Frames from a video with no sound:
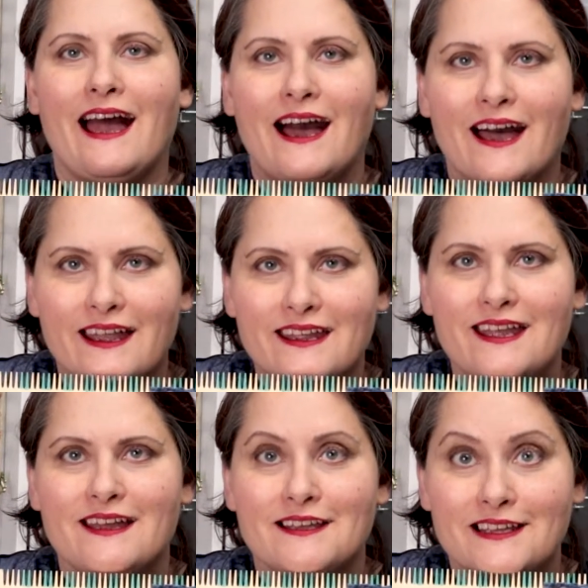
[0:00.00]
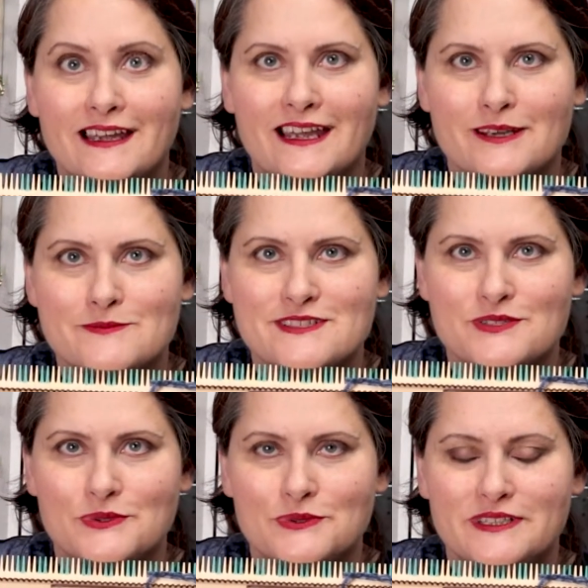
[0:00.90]
I
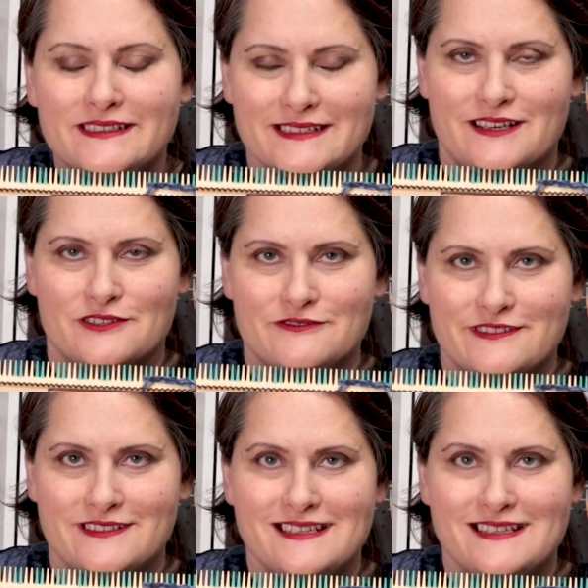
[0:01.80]
absolutely love